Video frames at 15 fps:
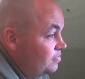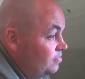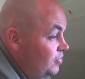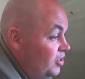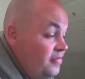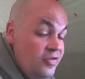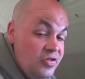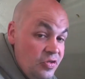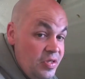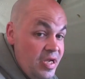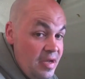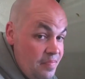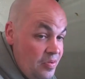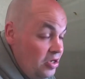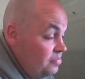But if I do get
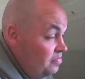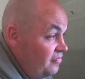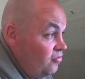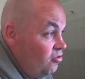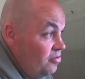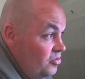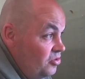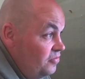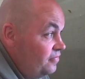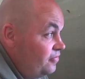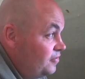a bite before I move,